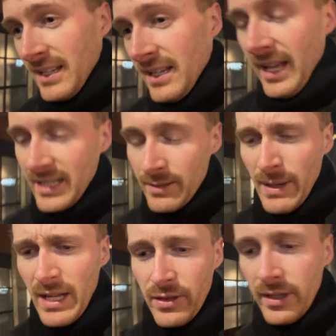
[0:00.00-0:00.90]
Anyway,
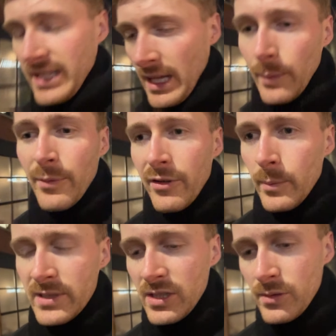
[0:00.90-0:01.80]
I thought, yeah, the
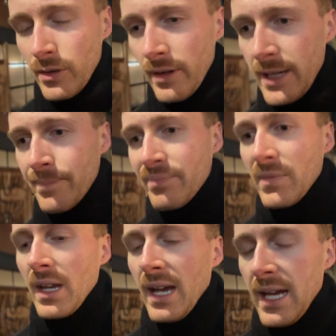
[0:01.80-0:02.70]
performances were great.
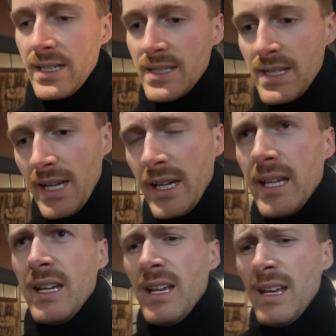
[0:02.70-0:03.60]
And I
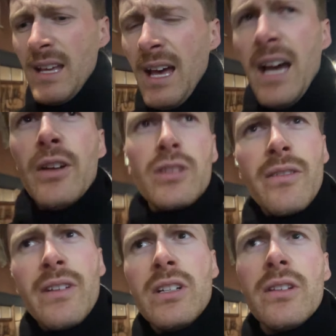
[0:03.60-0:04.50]
also
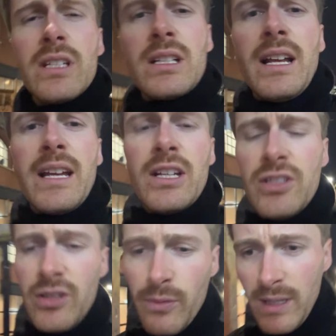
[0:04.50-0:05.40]
have another slight
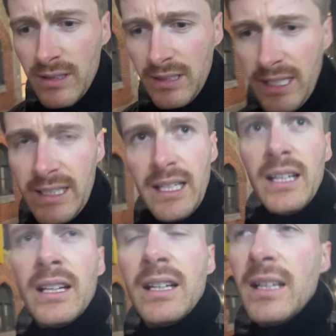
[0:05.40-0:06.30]
issue with, like,
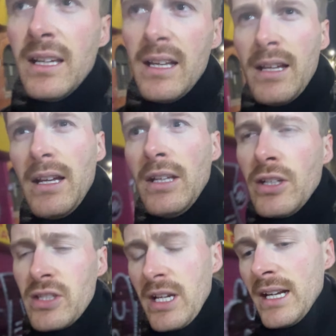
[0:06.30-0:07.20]

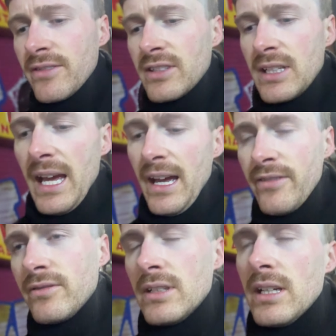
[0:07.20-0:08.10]
there's a kind of,
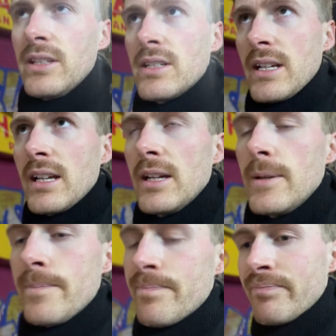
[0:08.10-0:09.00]
there's like a
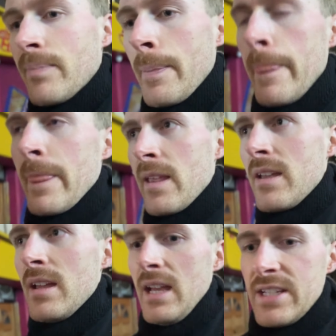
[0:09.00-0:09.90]

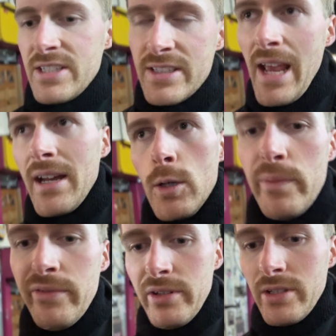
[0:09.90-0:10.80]
setup
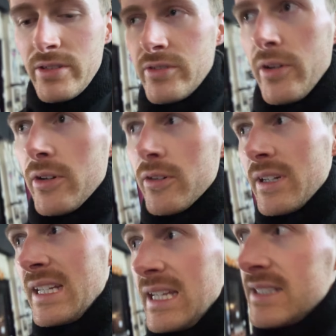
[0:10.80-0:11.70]
for the
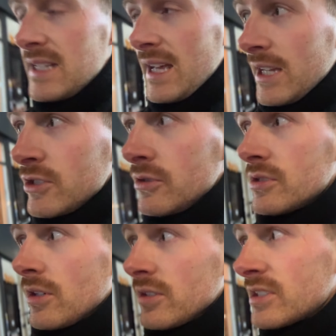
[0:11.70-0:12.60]
story is that Andrew
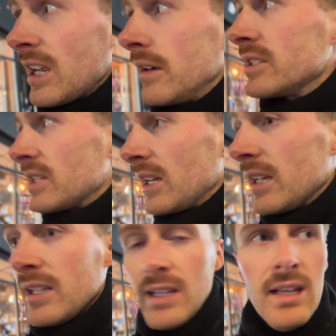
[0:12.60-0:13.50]
Scott's character
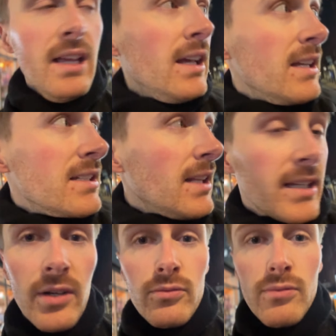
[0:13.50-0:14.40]
is
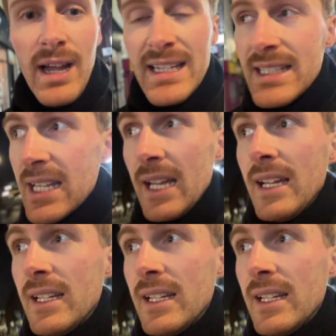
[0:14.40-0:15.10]
like a writer